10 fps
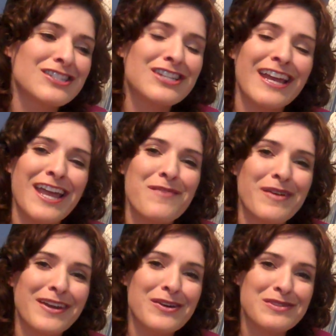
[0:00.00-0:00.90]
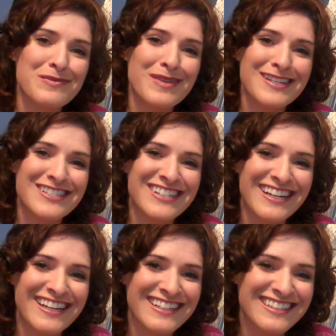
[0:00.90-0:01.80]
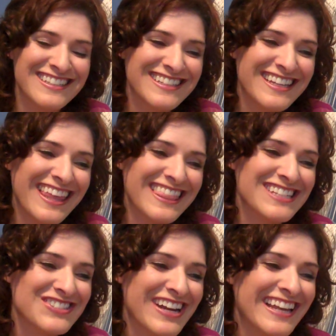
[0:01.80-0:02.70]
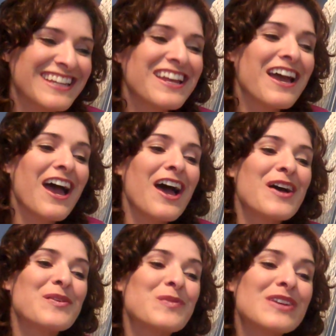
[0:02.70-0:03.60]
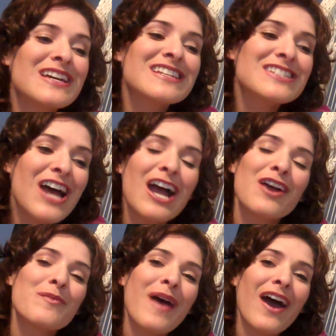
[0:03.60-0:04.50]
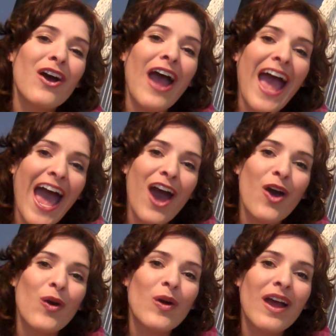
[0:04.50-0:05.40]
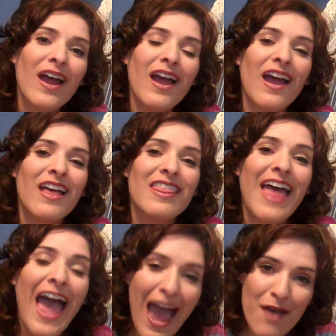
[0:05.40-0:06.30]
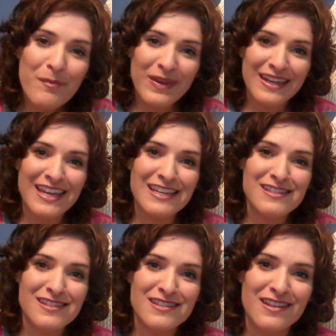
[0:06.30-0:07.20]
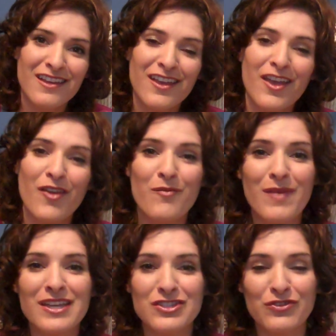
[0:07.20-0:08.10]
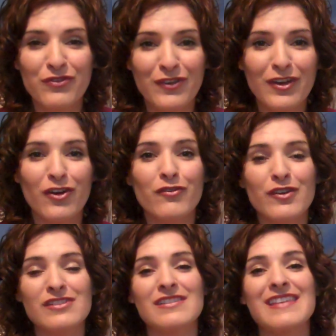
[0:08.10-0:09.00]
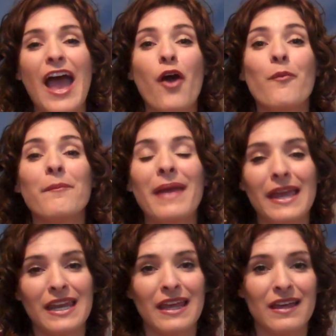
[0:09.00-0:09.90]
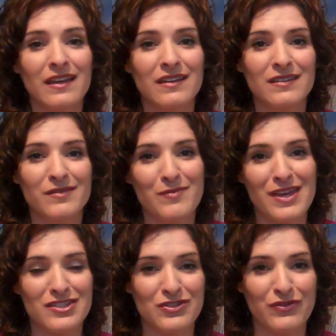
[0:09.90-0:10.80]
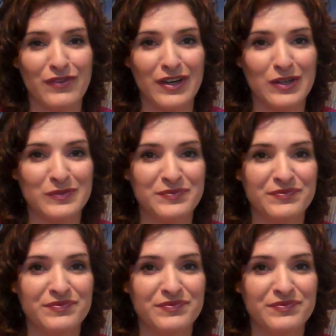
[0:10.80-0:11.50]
just check out my notes and make sure I get this right, we're going to talk about how happiness makes you feel versus how mania makes you feel.